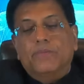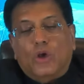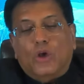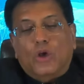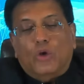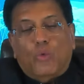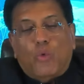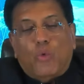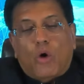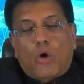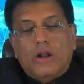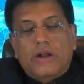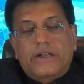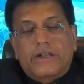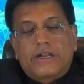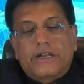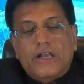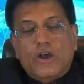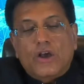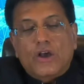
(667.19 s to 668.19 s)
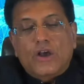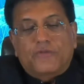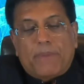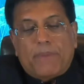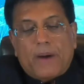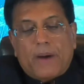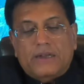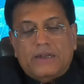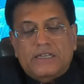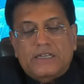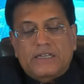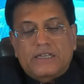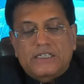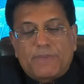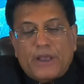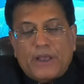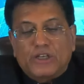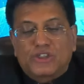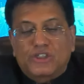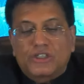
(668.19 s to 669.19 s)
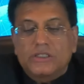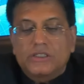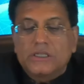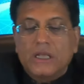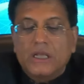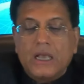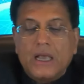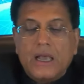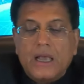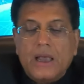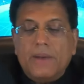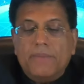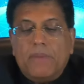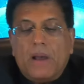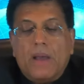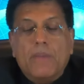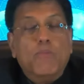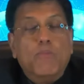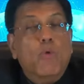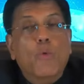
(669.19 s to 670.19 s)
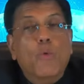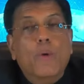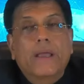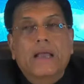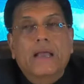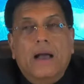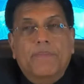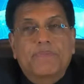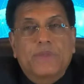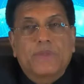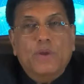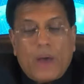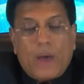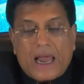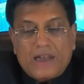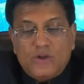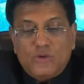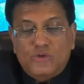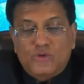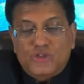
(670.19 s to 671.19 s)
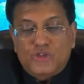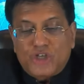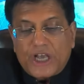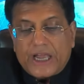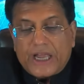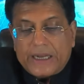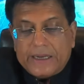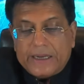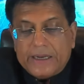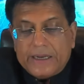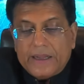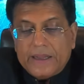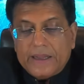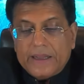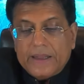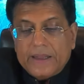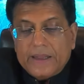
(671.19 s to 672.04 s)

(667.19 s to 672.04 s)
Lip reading: the quality of their participation by moving up the value chain.